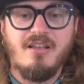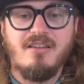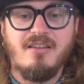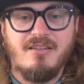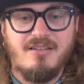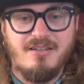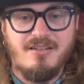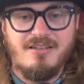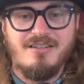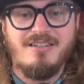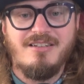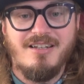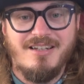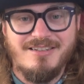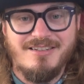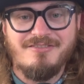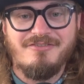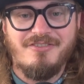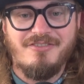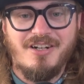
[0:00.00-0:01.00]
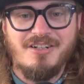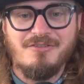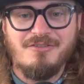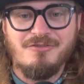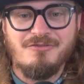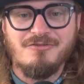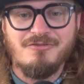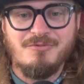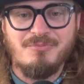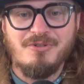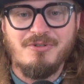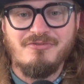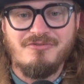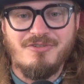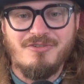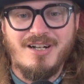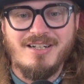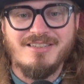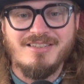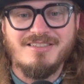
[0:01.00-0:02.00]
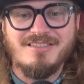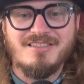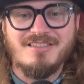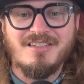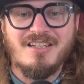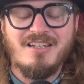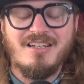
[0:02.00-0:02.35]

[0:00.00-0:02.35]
third and final group of dragons.